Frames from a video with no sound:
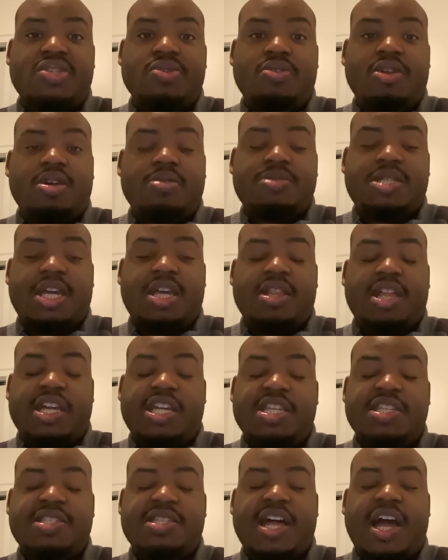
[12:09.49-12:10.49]
You know what I'm saying? Like,
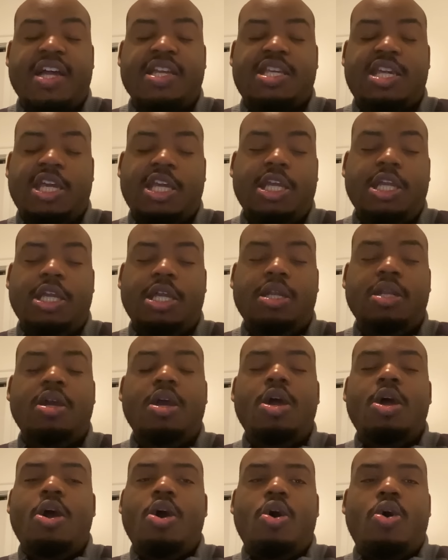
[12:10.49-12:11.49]
he's not keen
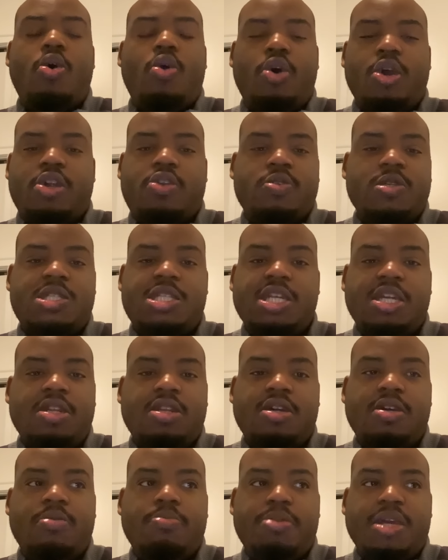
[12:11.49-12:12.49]
on
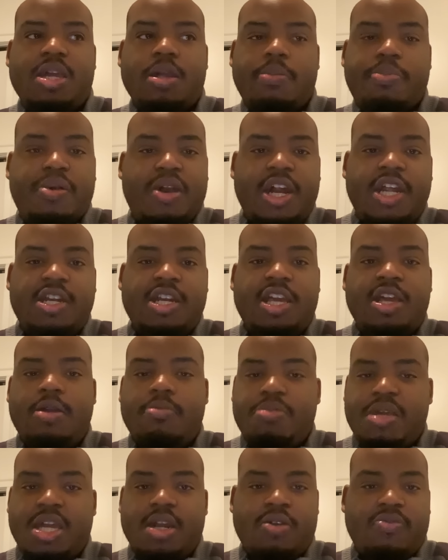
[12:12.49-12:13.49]
Christina being pregnant
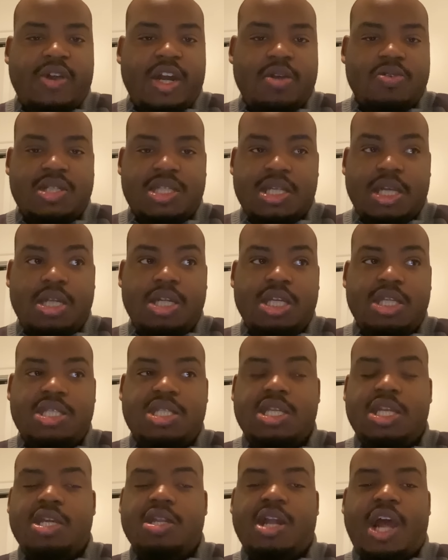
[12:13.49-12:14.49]
and being around Sonny,
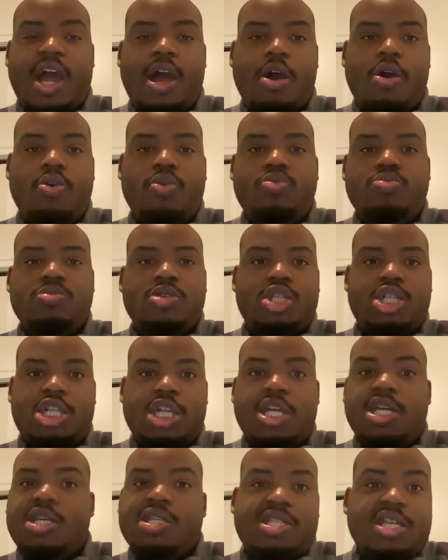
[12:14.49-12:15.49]
seeing how
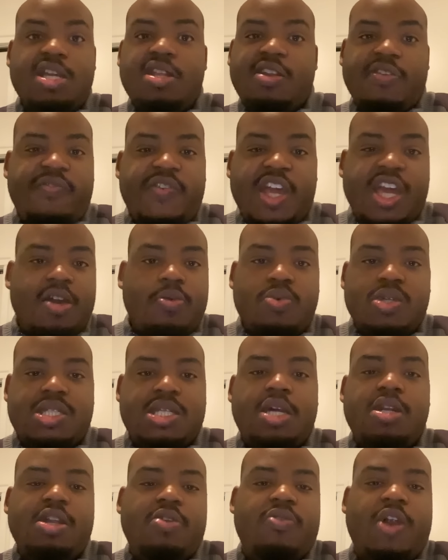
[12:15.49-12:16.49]
shit is hitting the fan with
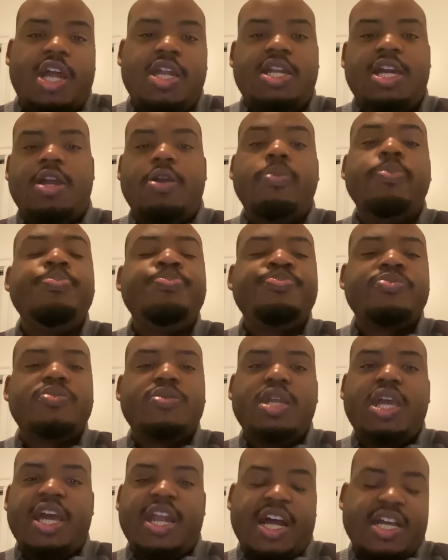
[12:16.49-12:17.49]
Sonny right now.
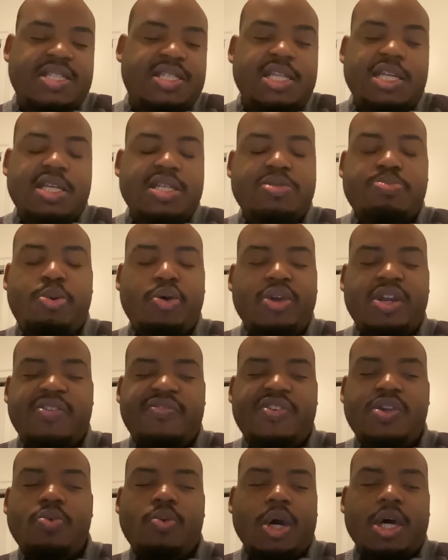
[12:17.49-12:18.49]
And I see his point
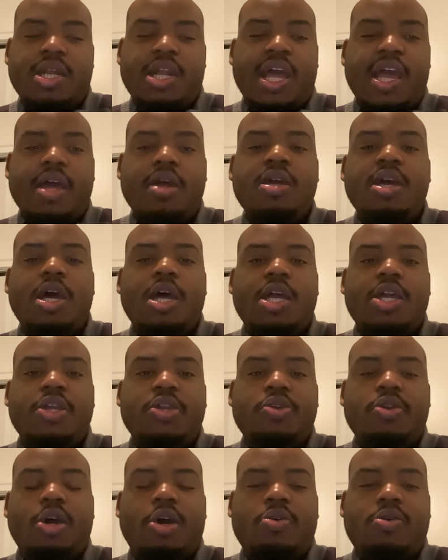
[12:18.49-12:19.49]
of view on that,
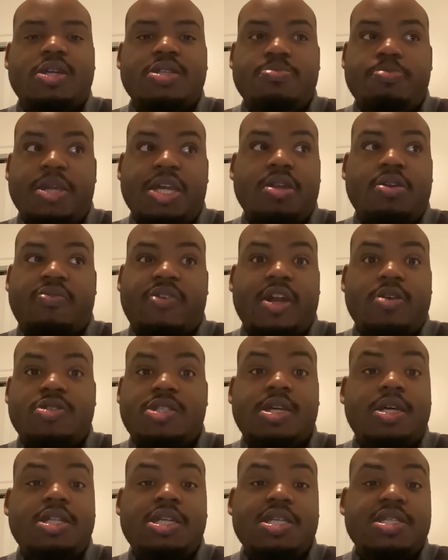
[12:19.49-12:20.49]
you know, because being around
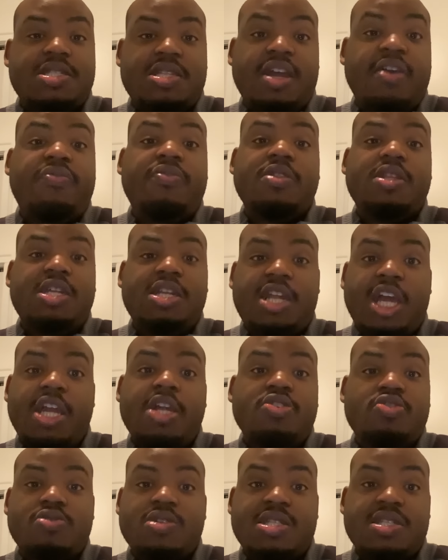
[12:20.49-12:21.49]
Sonny is definitely
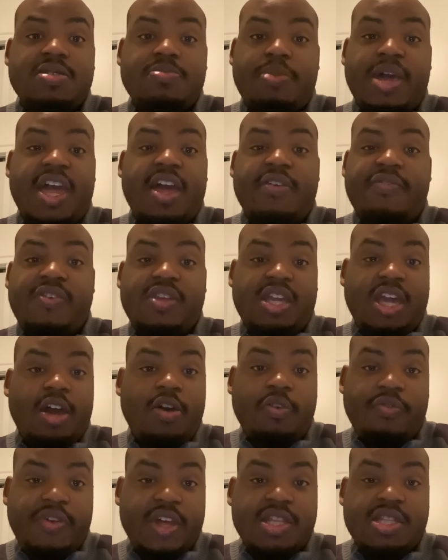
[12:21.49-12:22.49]
dangerous. It's bad for your
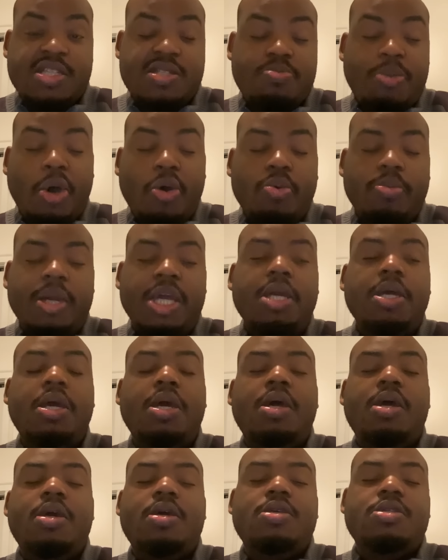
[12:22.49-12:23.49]
health at this moment.
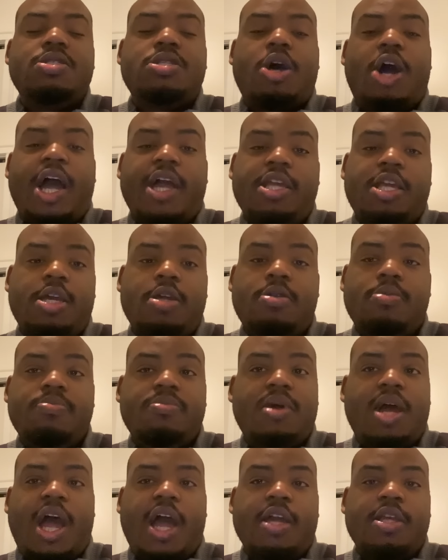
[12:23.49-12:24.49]
So I get
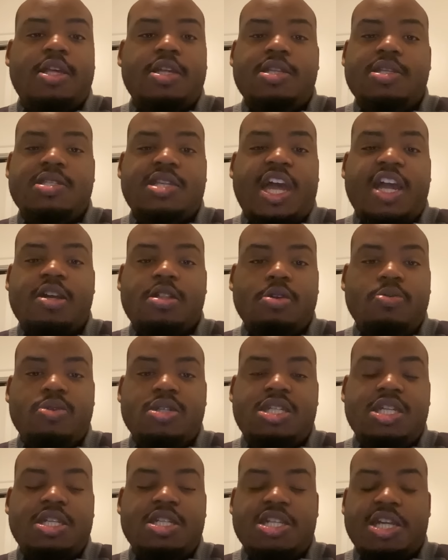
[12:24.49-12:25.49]
him. I get exactly where
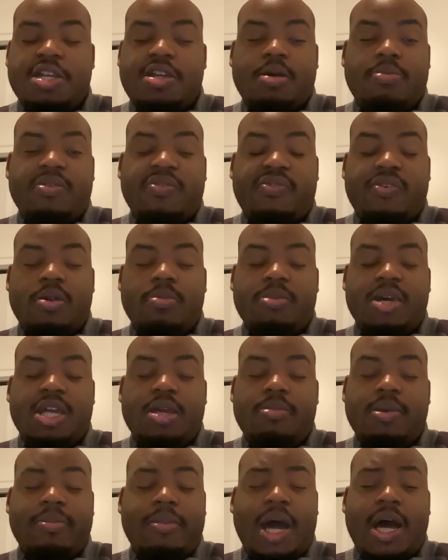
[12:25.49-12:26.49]
TJ coming from. But
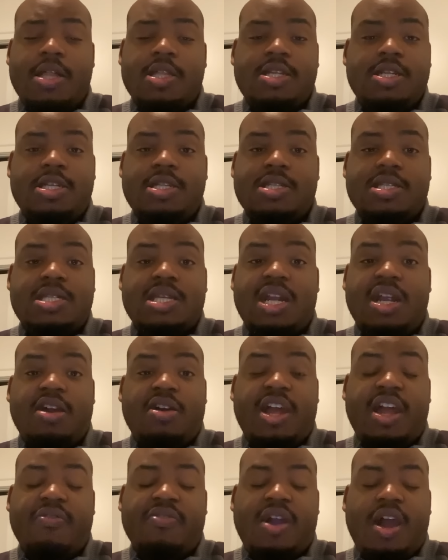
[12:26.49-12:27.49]
him and Molly need to sit down and
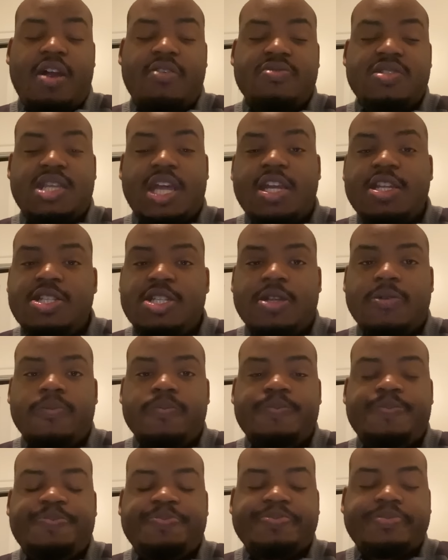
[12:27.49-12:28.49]
have a conversation.
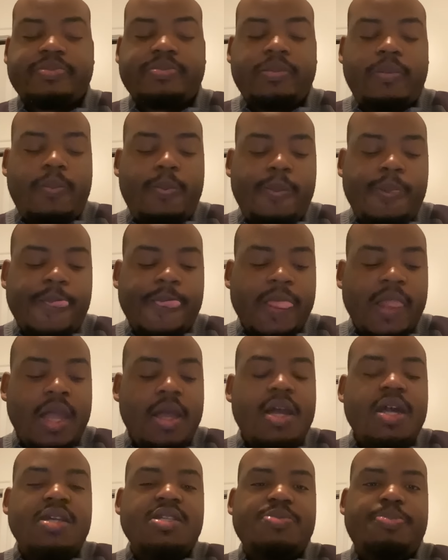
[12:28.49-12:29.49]

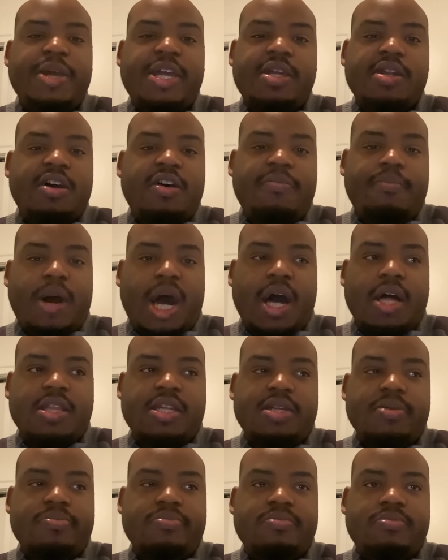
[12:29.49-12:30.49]
Speaking of
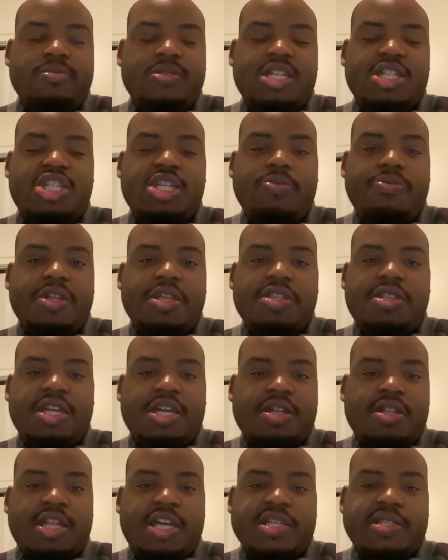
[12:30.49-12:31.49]
Molly, did she really
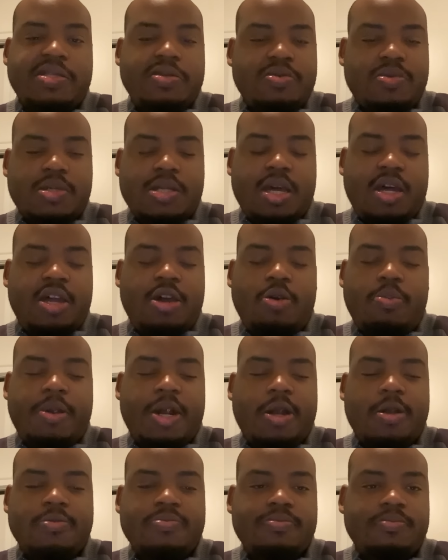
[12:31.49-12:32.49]
think Alexis was going to help
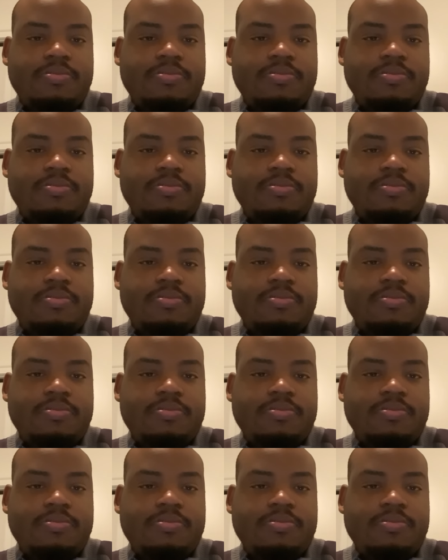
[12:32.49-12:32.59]
her?